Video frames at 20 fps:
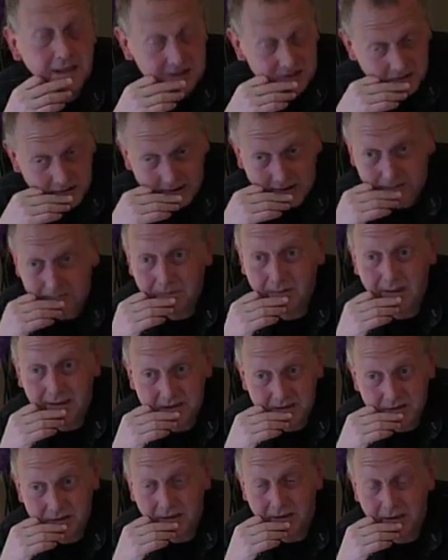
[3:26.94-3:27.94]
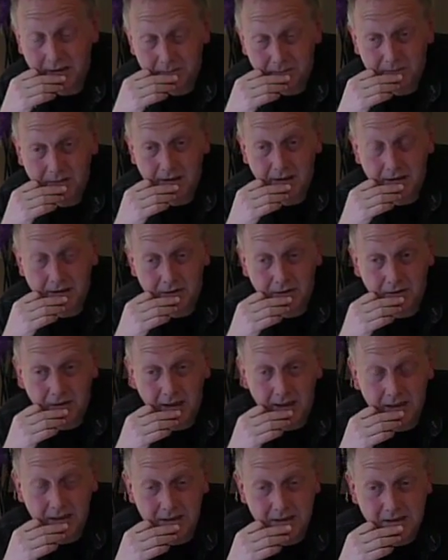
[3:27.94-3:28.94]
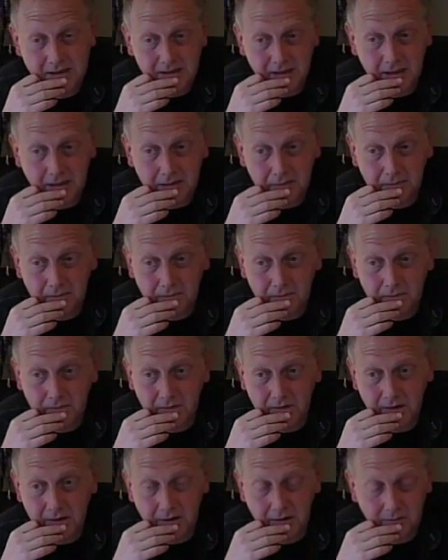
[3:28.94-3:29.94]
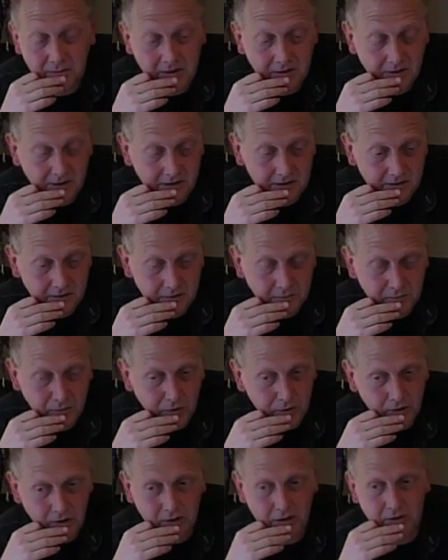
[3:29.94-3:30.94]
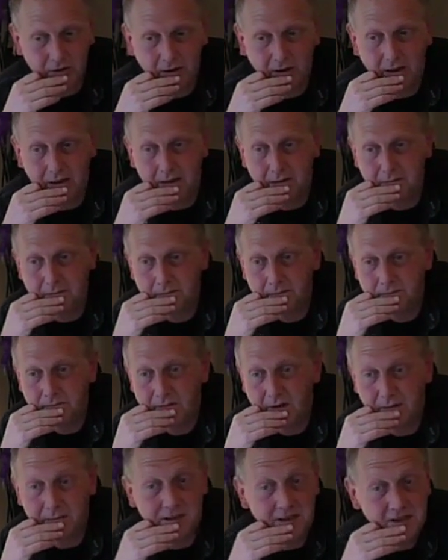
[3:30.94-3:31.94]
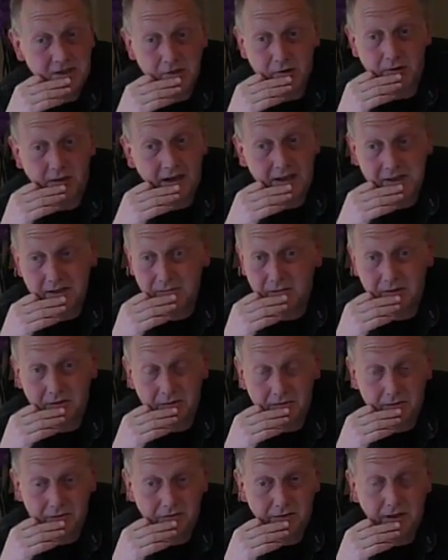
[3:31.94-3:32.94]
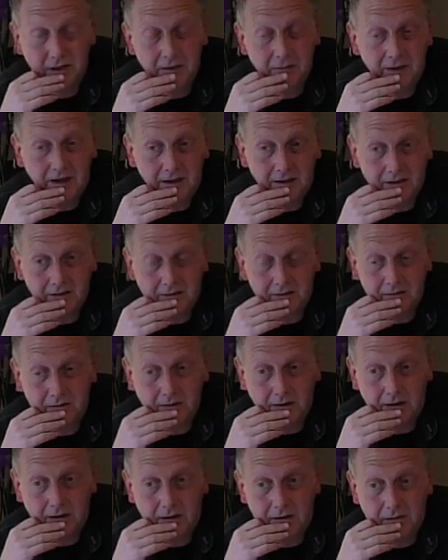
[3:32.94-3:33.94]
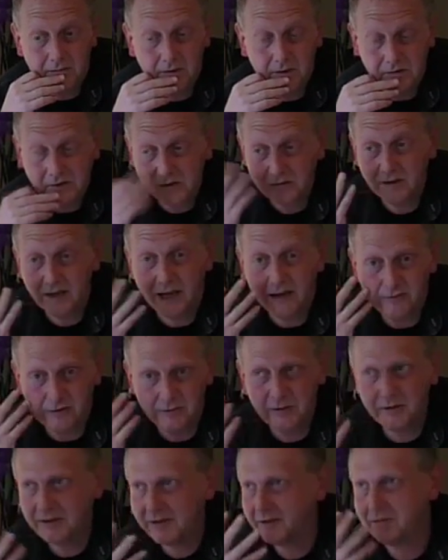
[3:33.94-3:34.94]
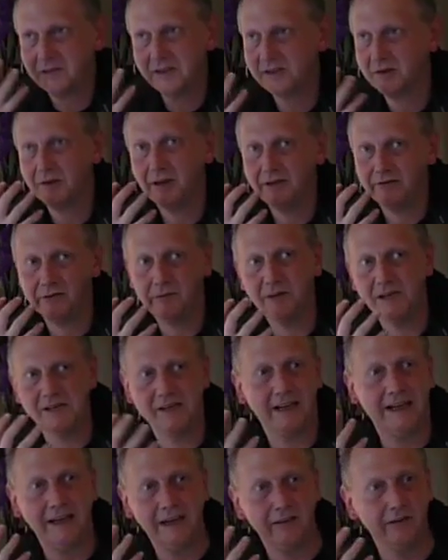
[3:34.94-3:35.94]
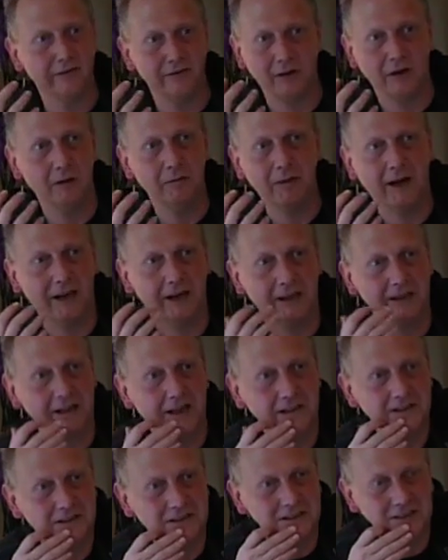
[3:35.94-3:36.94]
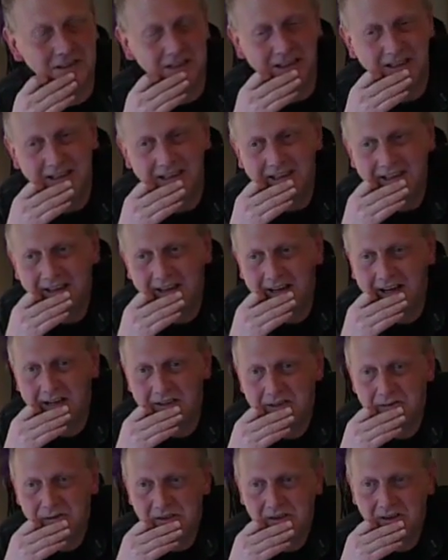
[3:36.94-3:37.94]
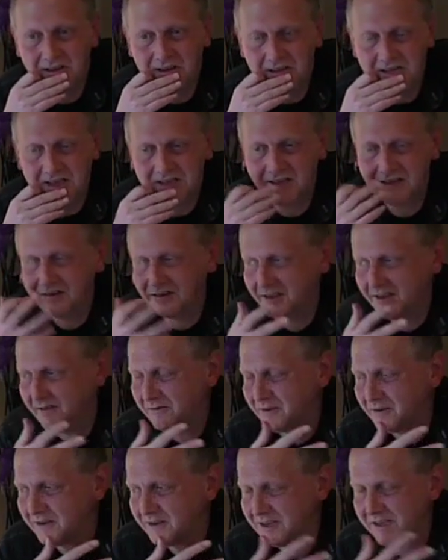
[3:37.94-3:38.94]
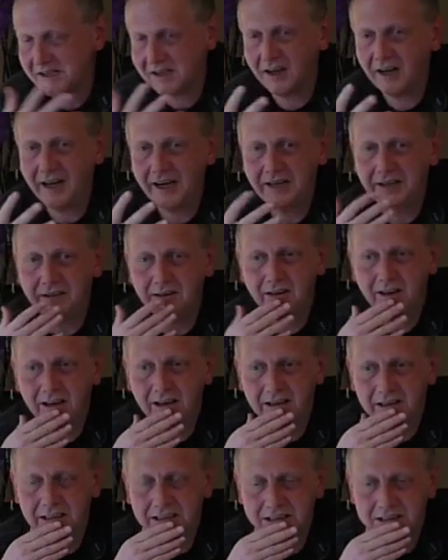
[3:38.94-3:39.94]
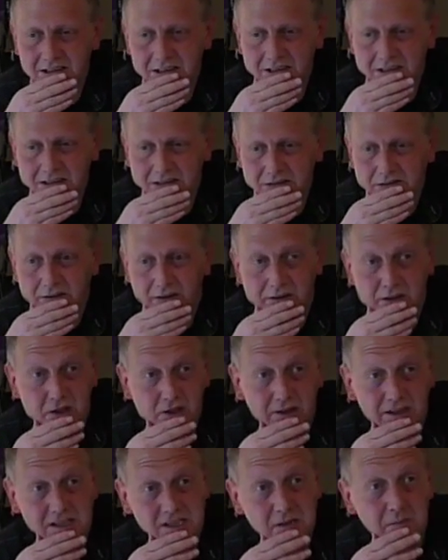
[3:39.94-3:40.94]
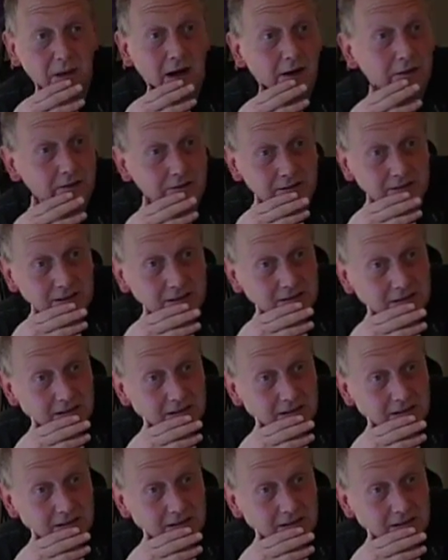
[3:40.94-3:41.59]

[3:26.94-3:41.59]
That's right. And I mean the book, is great. I mean the feedback that we get from it, it's great for me to hear the feedback and that, because to a certain extent the design in there is very transparent.